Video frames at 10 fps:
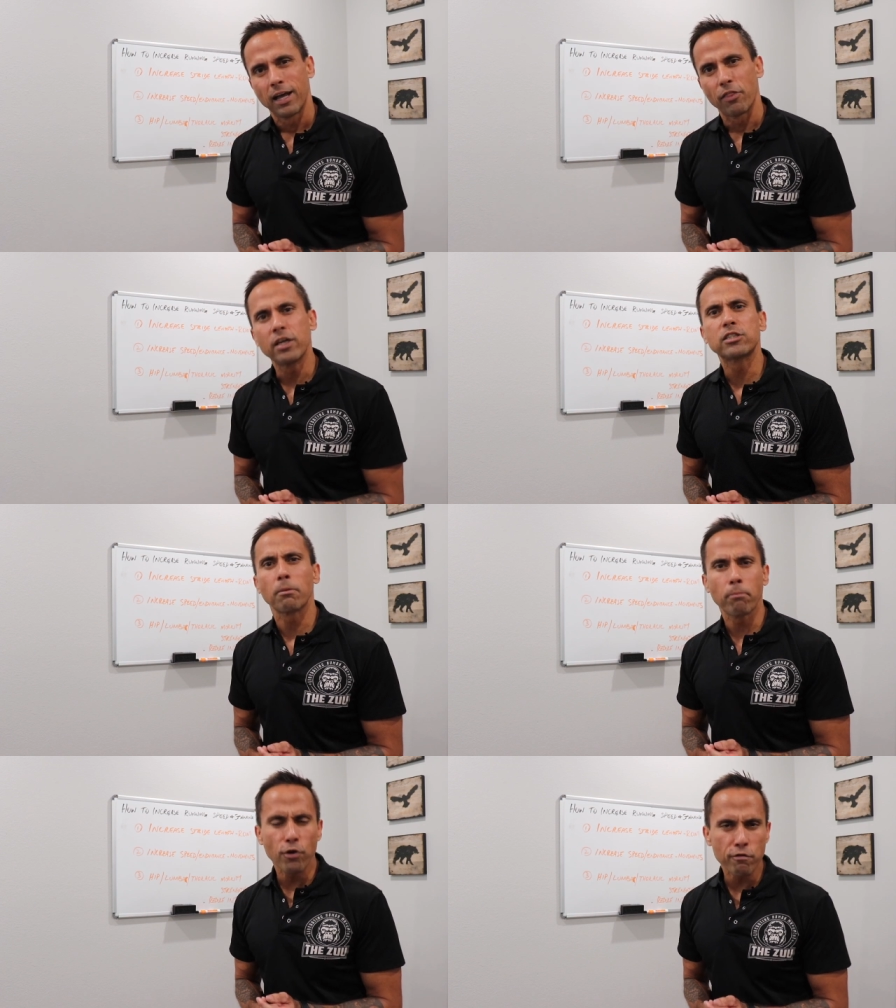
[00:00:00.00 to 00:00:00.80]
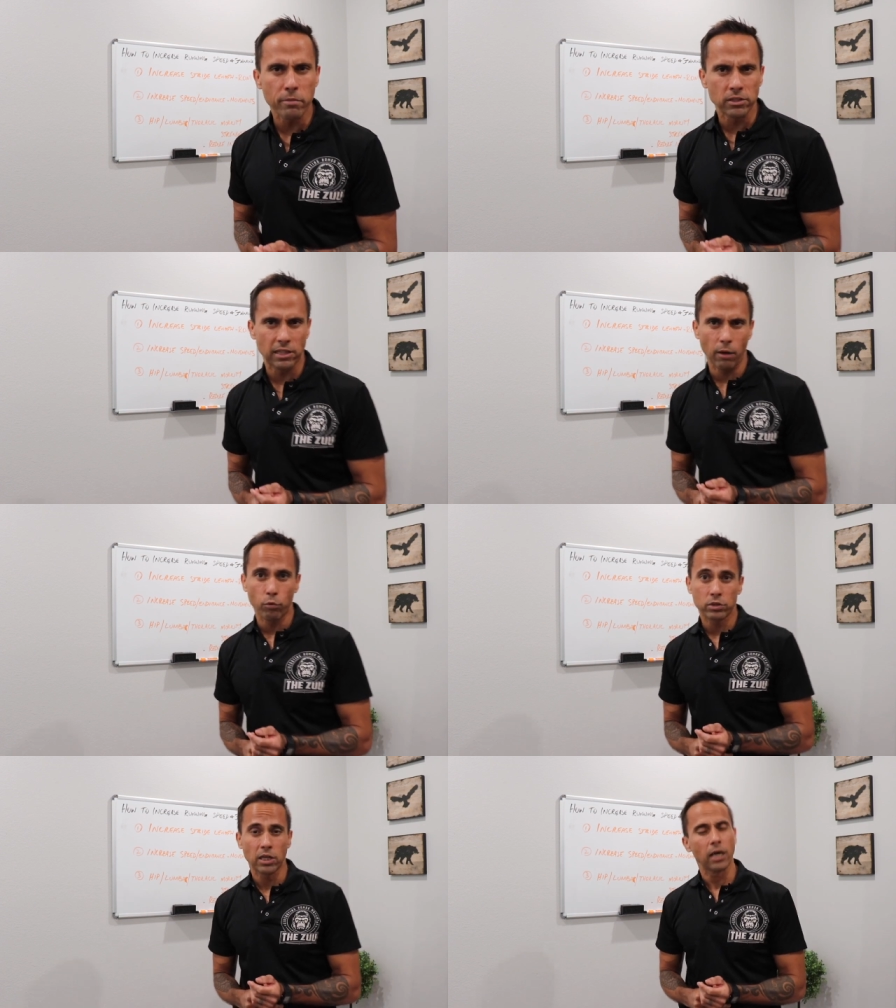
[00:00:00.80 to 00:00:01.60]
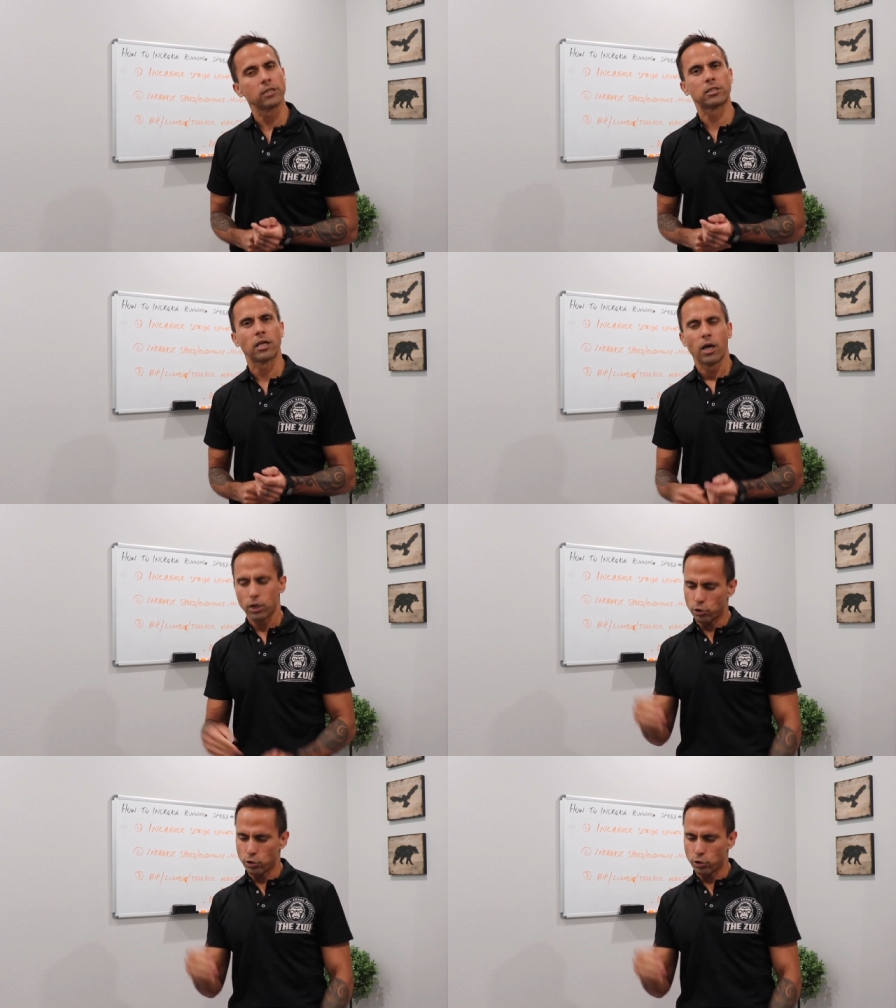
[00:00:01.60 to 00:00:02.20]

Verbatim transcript: These are movements that will test